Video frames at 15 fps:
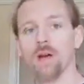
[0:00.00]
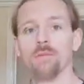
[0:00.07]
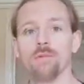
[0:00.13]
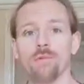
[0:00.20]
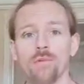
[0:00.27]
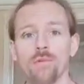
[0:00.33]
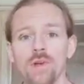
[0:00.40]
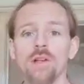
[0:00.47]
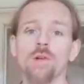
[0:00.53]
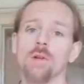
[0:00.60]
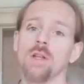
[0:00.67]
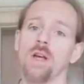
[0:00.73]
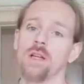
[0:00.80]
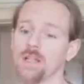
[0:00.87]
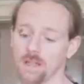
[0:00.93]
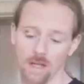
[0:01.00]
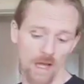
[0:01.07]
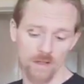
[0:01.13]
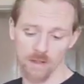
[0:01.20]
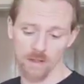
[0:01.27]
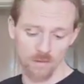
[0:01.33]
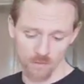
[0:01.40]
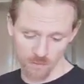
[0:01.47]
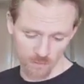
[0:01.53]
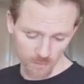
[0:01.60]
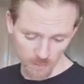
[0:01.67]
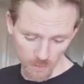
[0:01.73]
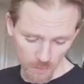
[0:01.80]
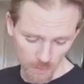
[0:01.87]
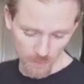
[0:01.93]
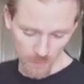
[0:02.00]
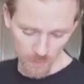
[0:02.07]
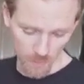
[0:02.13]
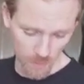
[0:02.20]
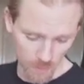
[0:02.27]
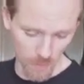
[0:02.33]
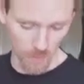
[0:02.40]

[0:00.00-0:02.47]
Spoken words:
and feel like a gladius. You